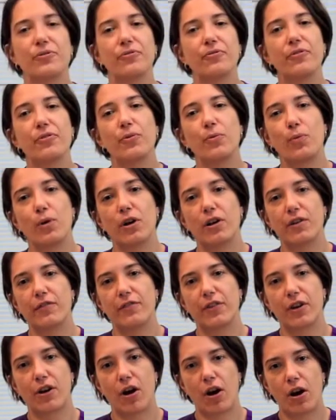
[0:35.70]
through the work
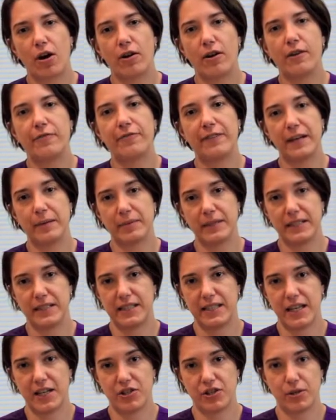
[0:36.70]
of the CARA Family
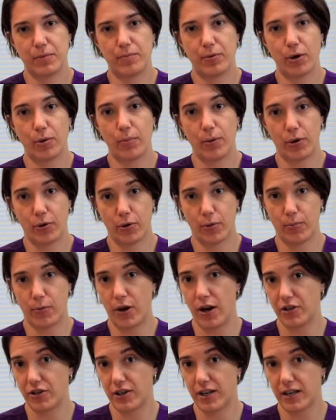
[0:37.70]
Detention Pro Bono
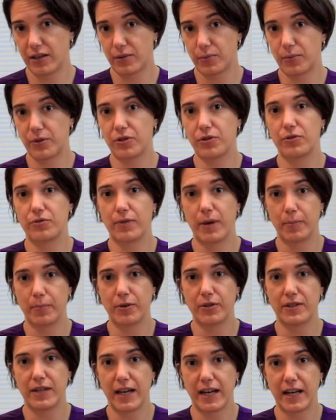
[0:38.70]
Project, which is
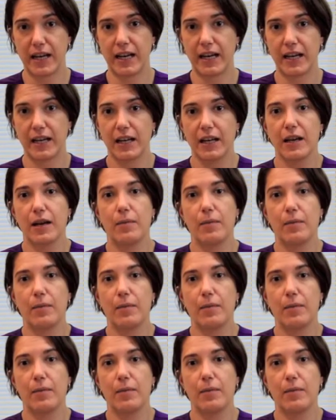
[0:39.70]
representing